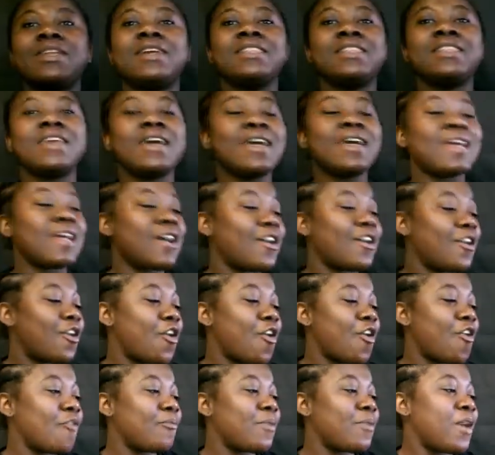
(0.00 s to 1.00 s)
like that.
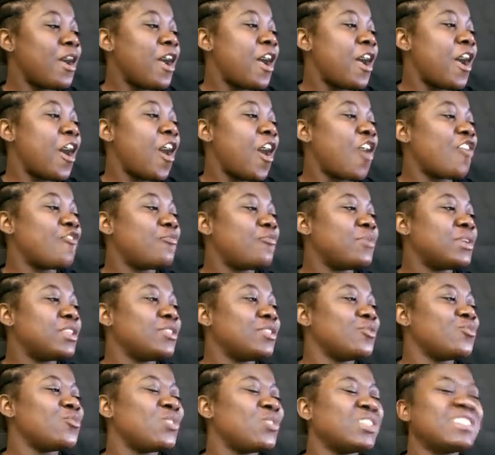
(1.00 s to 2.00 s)
I've
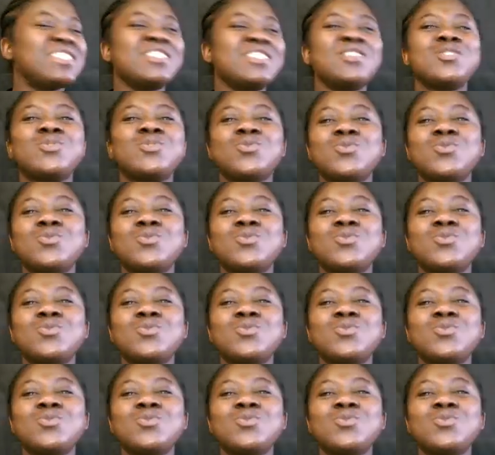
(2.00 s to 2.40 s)
been wanting